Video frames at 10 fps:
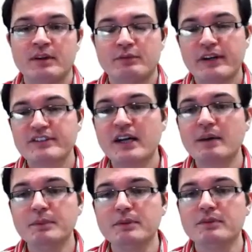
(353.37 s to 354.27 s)
For
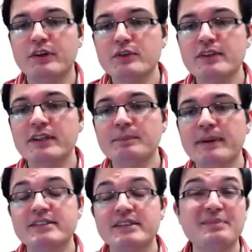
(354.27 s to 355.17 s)
example, reducing
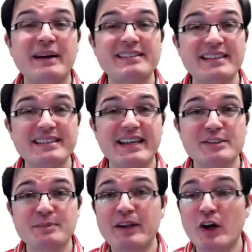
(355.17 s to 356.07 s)
complexity by
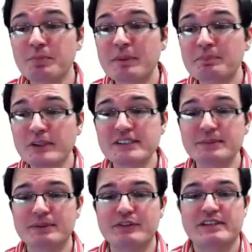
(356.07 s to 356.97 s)
6x may not be
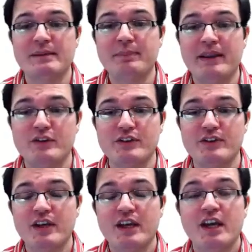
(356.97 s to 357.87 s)
possible for some
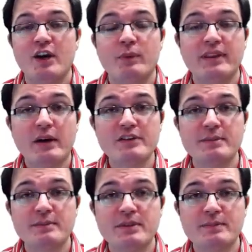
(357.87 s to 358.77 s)
pages without
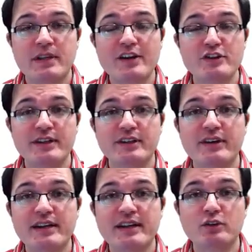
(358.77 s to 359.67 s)
substantially
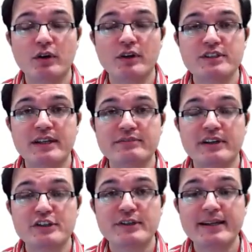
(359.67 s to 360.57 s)
degrading quality and
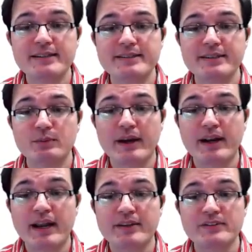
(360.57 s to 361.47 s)
functionality,
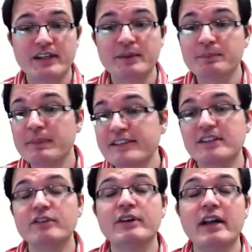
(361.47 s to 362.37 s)
whereas a
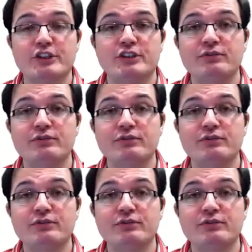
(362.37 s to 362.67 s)
complexity reduction